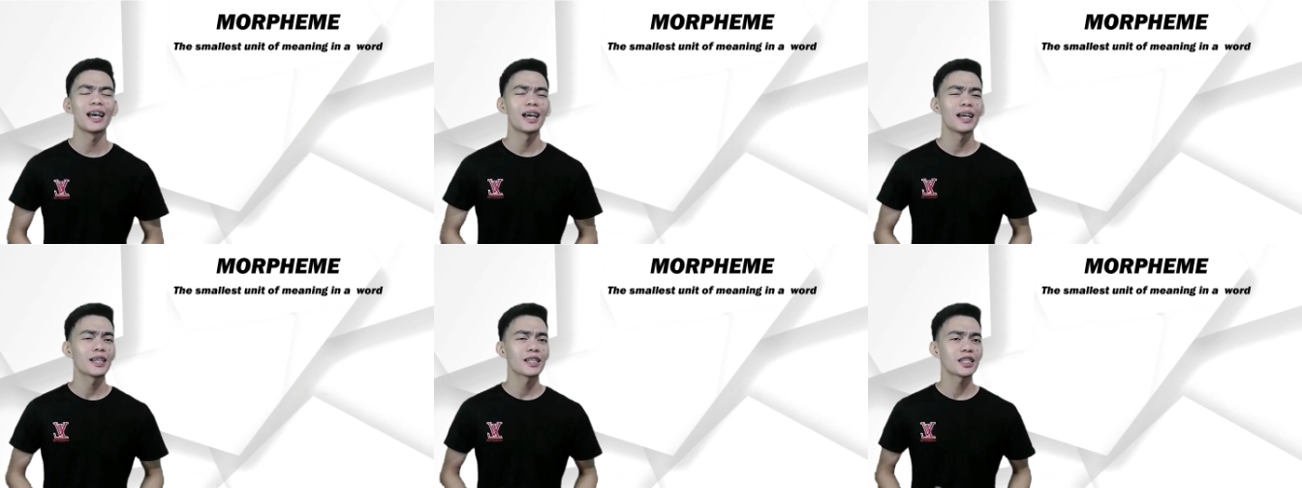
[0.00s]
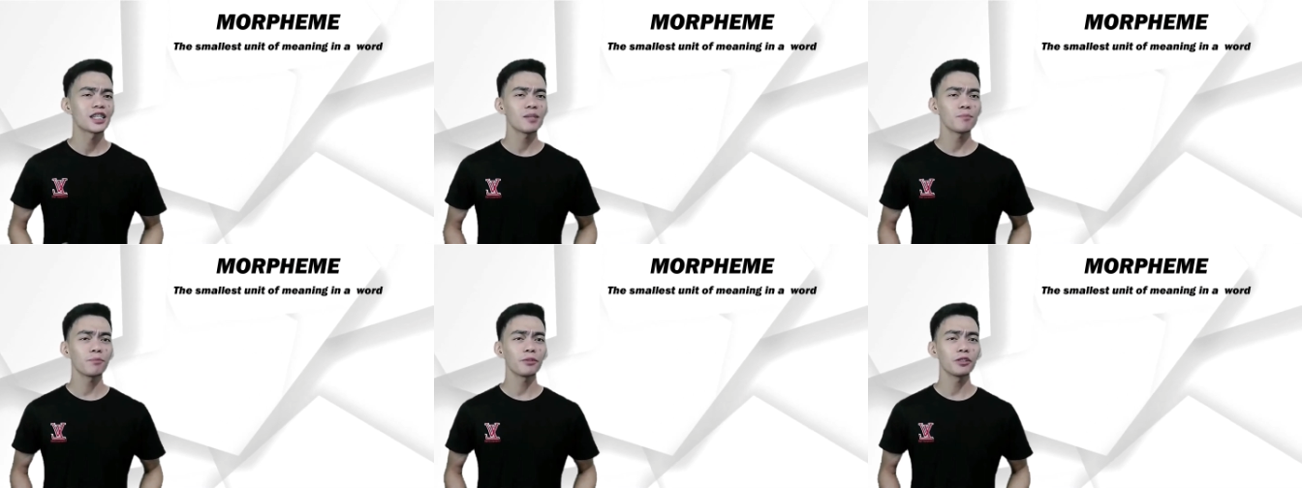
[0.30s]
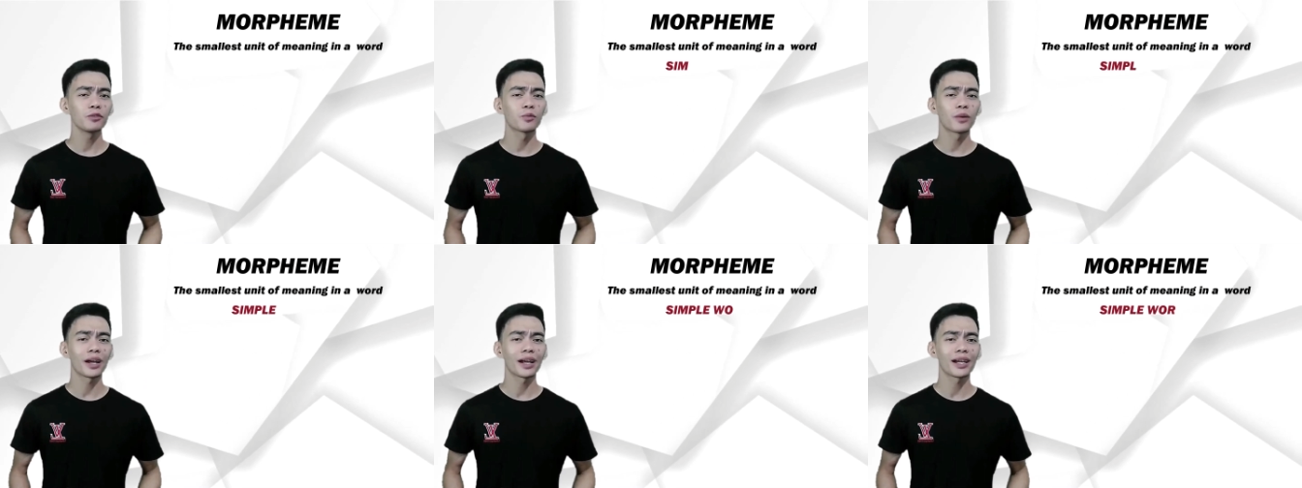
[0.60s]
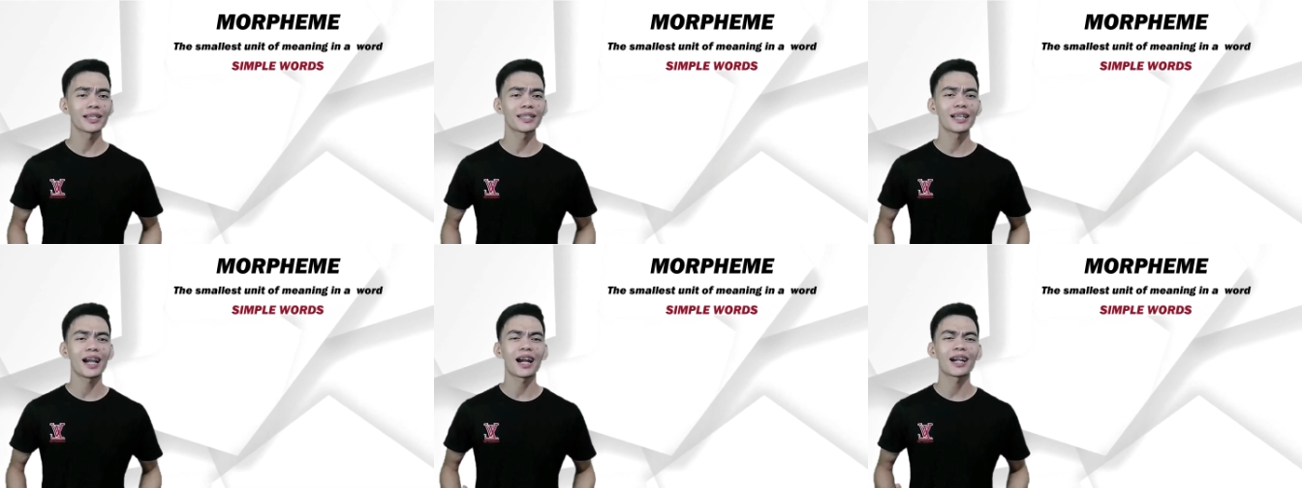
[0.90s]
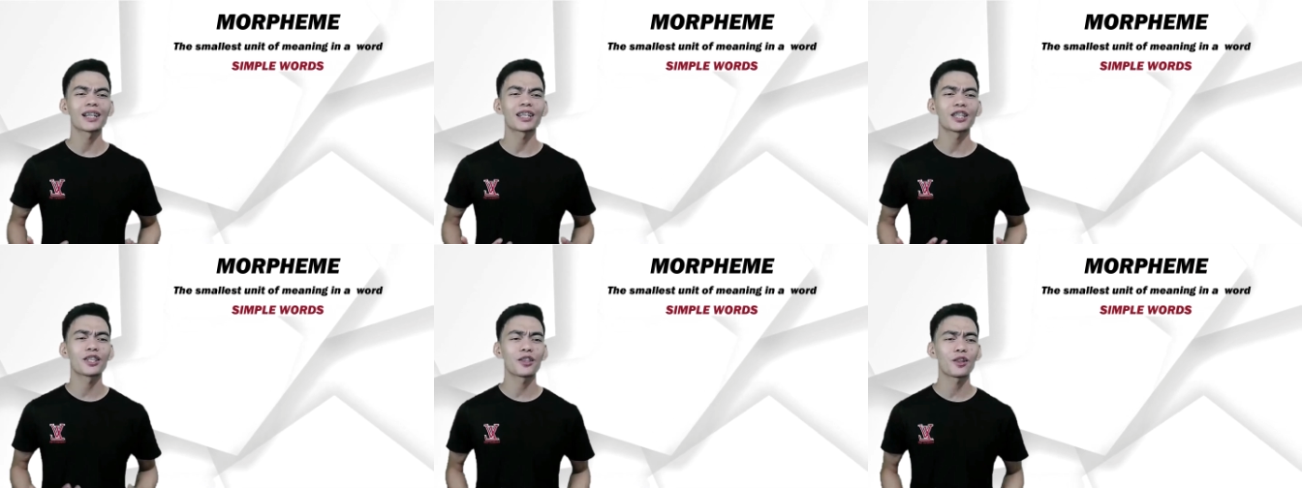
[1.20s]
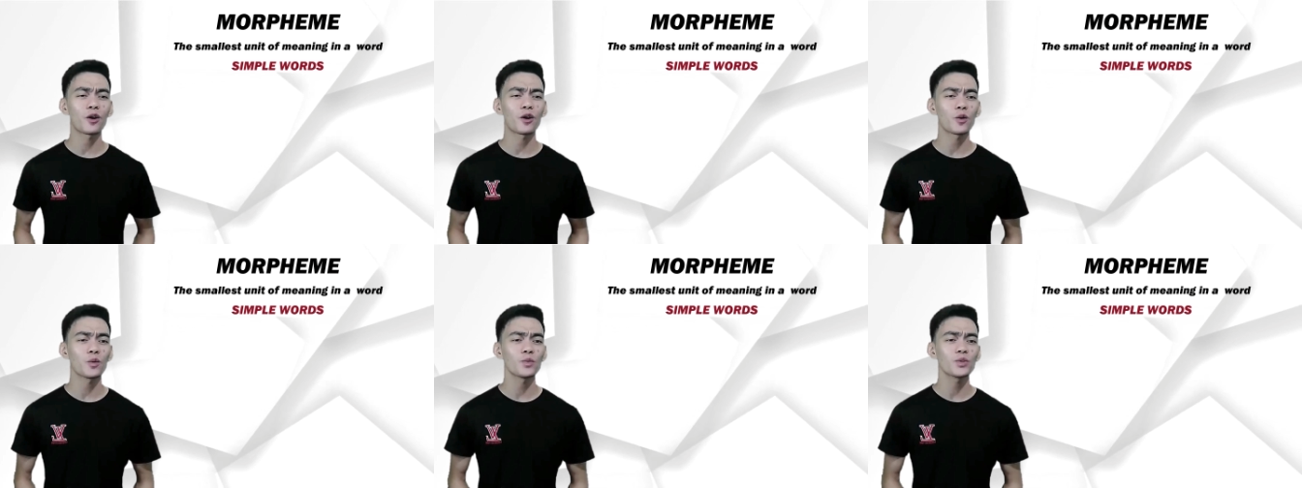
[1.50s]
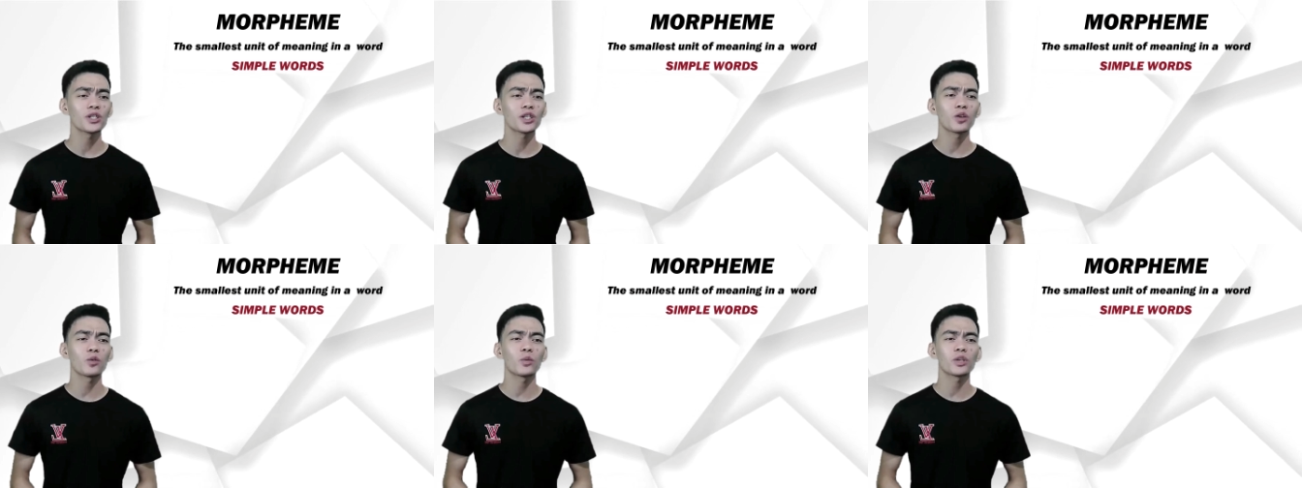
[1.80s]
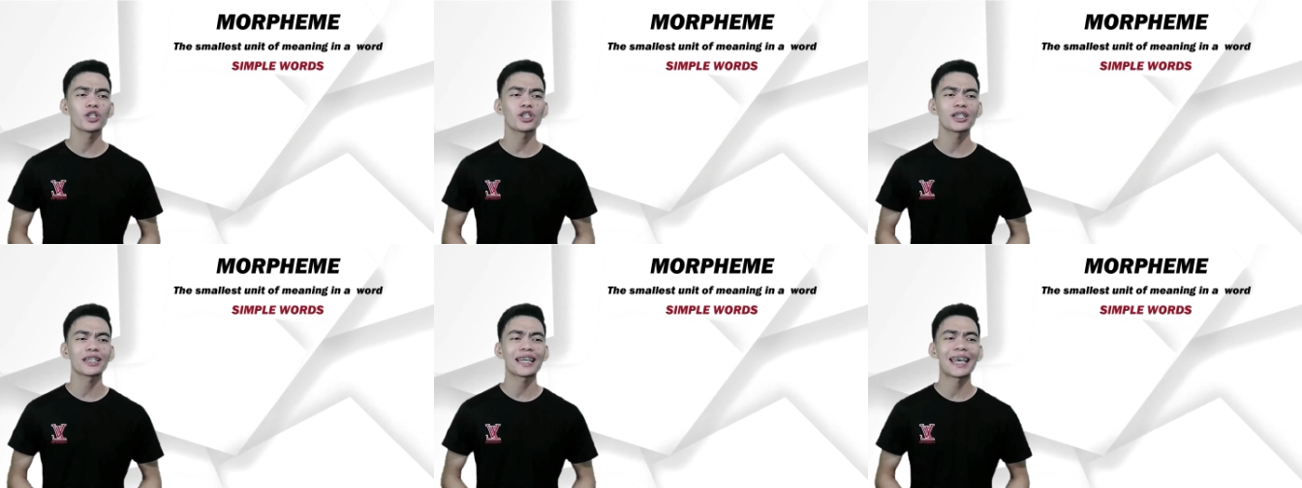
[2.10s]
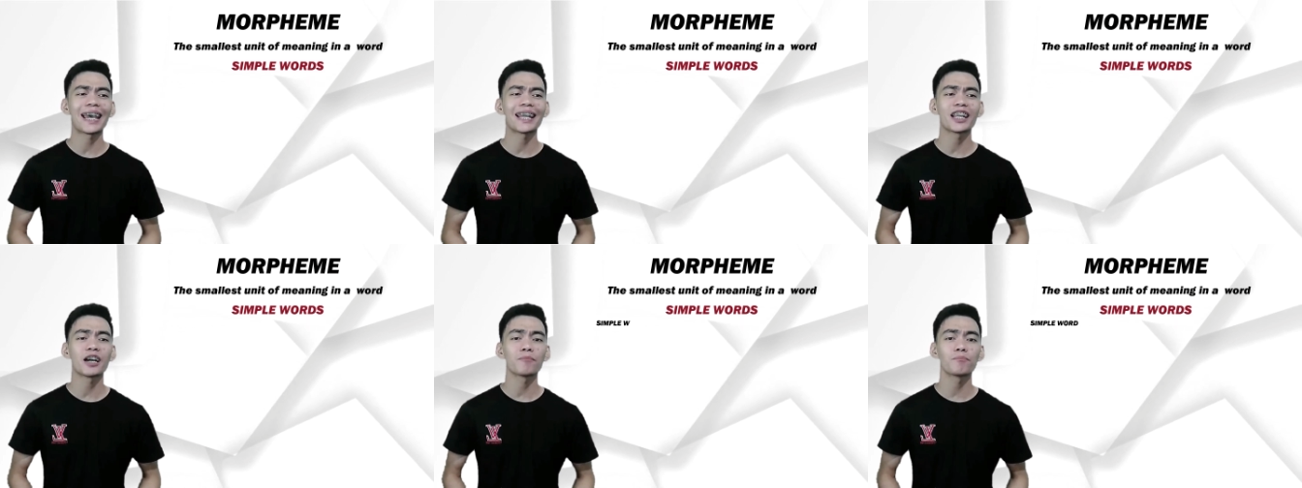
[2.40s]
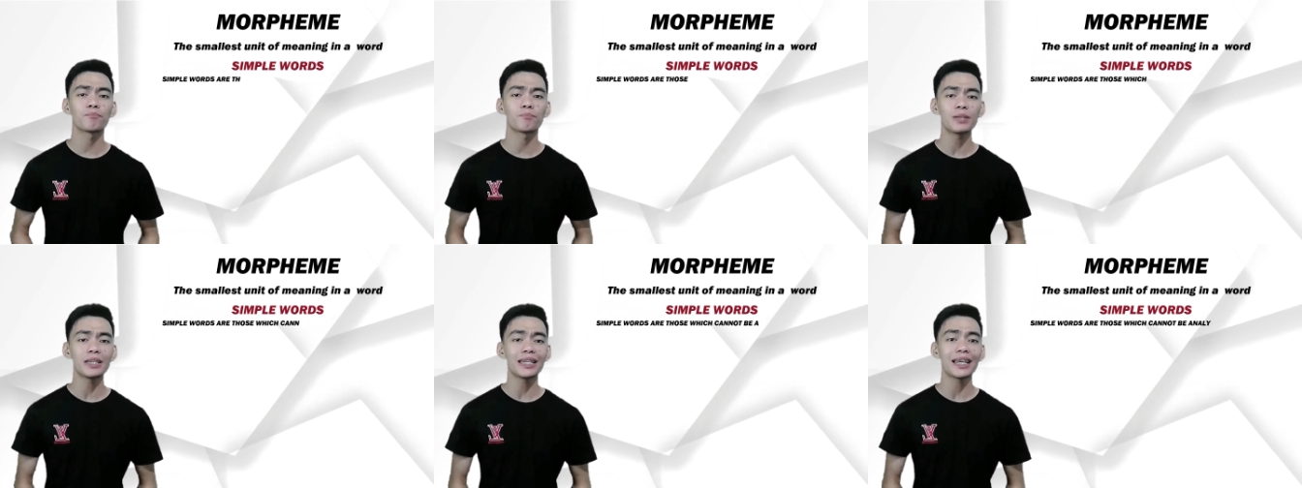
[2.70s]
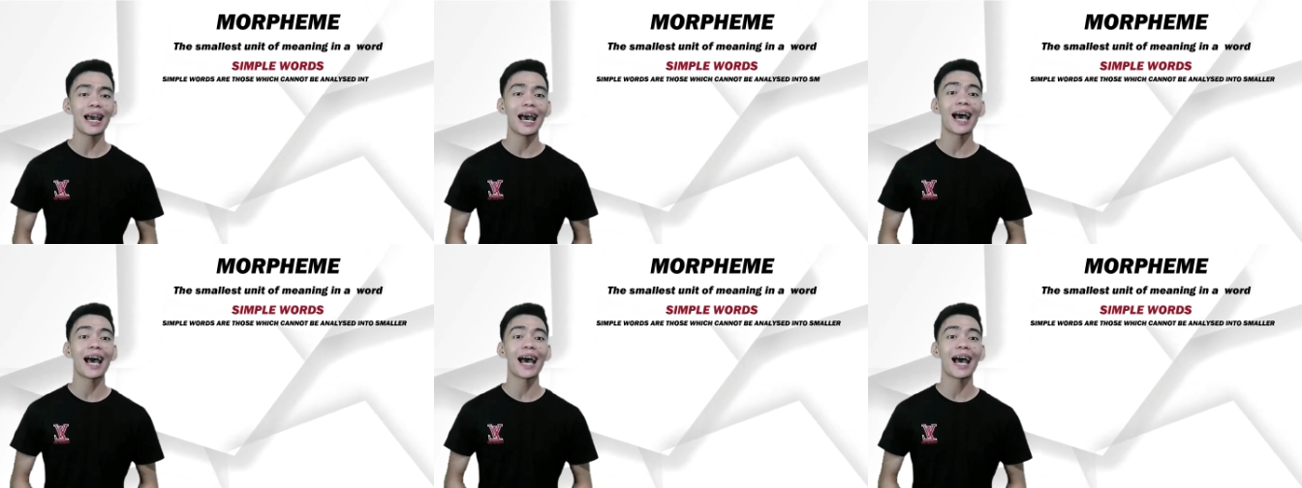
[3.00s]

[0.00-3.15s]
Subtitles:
Simple words are those which cannot be